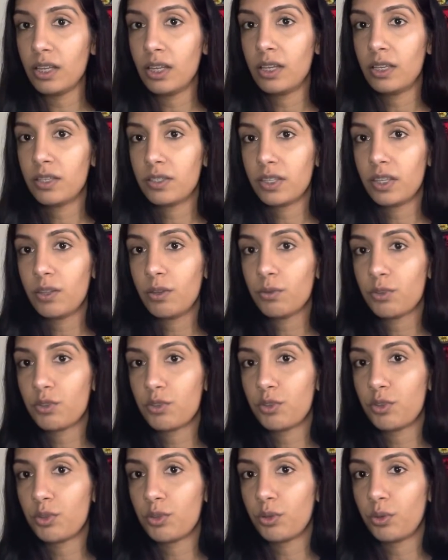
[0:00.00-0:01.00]
See those
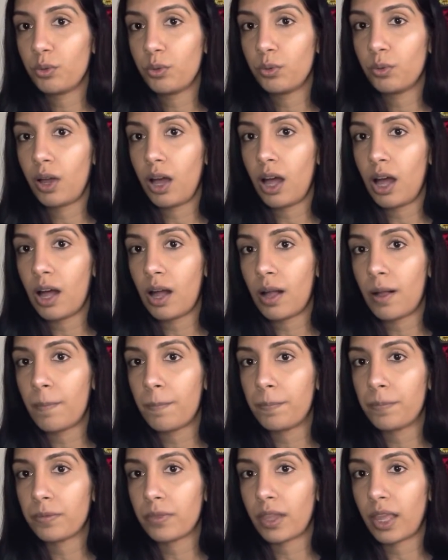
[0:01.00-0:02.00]
two
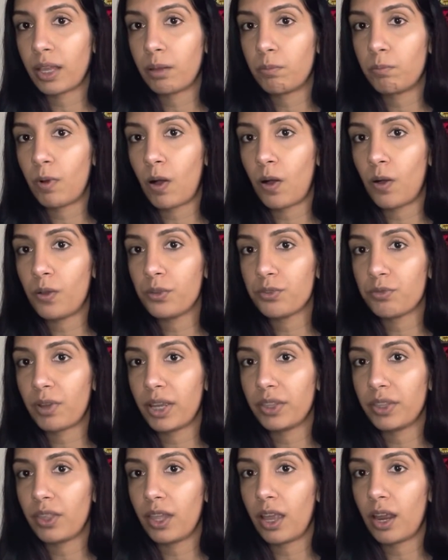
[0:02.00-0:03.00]
um, like balls
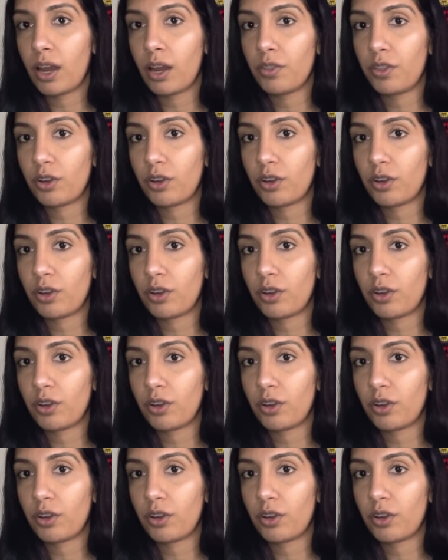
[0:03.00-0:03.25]
right there?